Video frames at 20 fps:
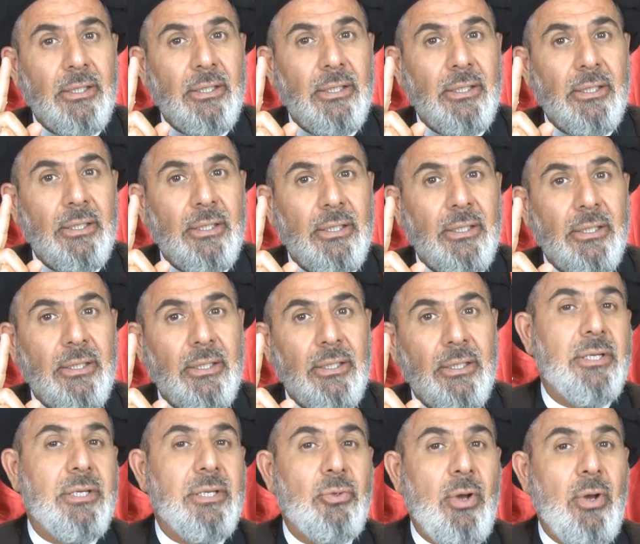he turns
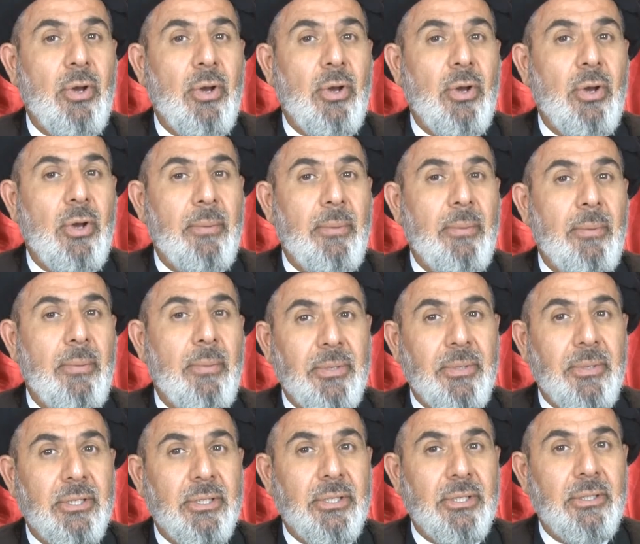into a bad person.
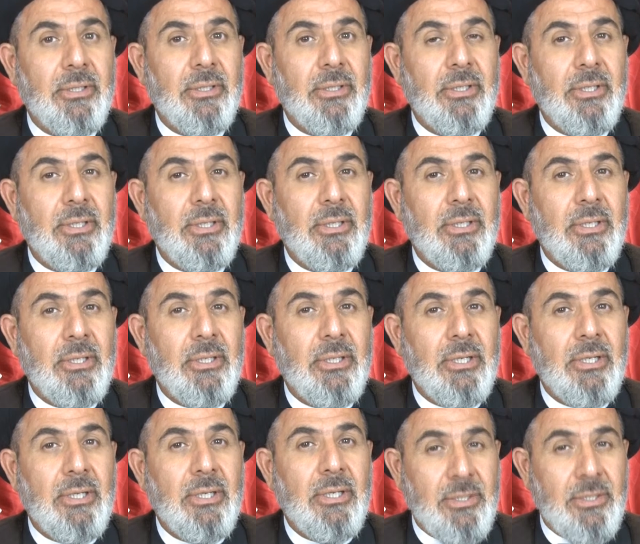
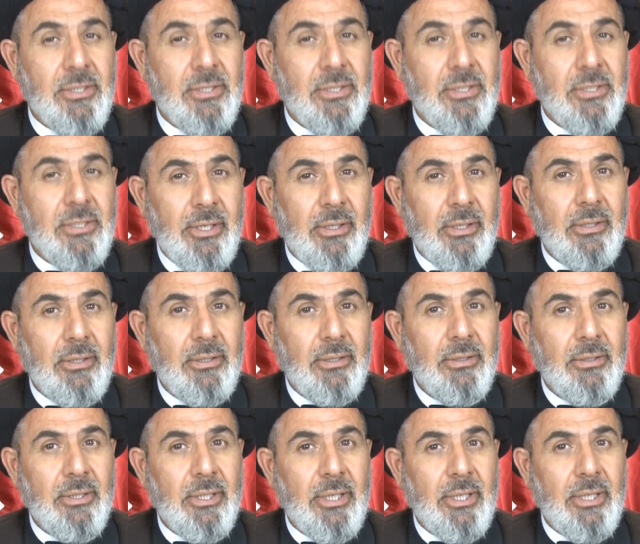Is this real?
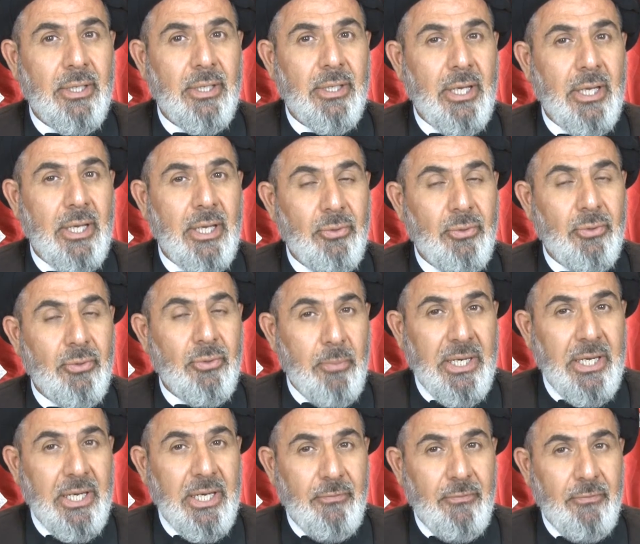Can you
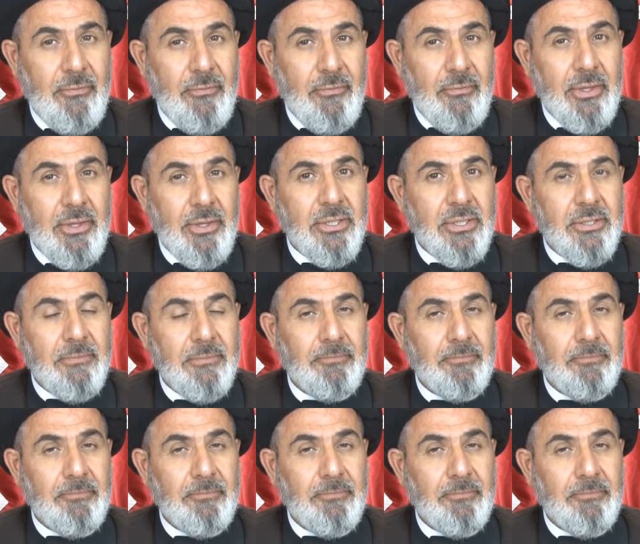believe in this?